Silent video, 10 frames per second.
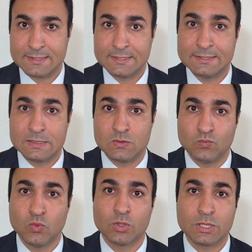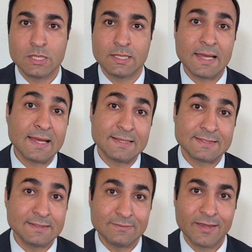it is working as
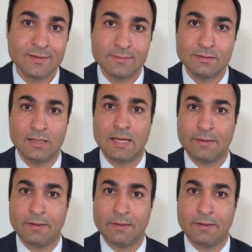intended and